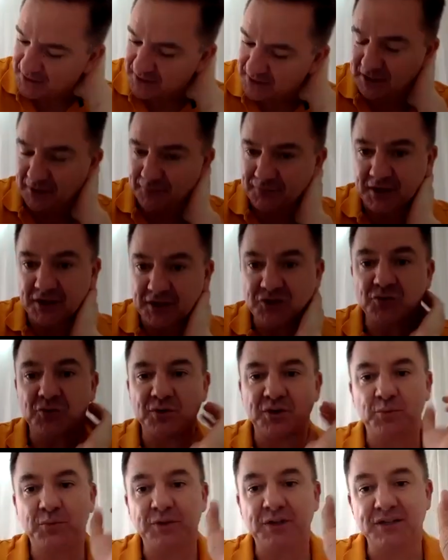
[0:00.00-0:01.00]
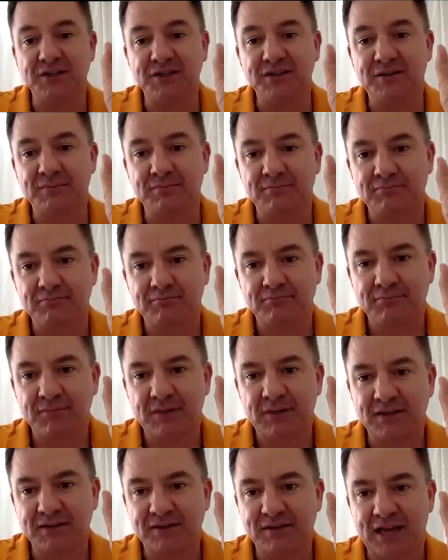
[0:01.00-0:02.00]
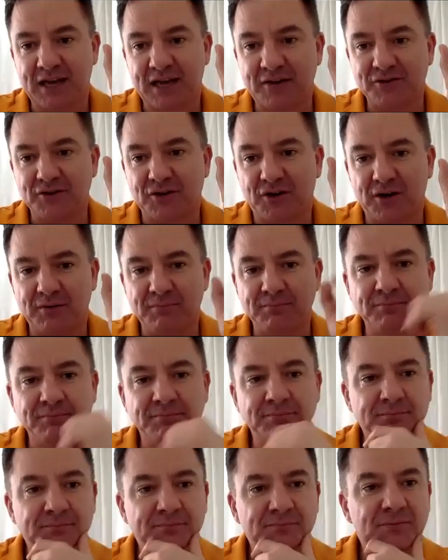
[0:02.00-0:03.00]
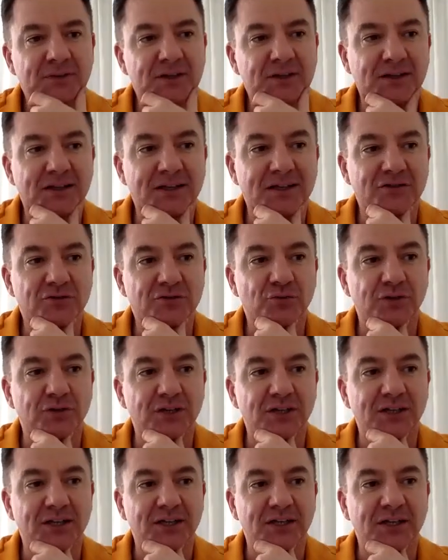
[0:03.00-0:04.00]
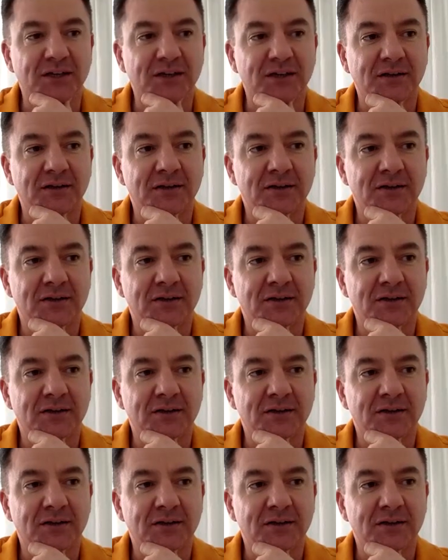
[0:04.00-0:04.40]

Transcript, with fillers: stuff that he's doing with his his downtime that there's really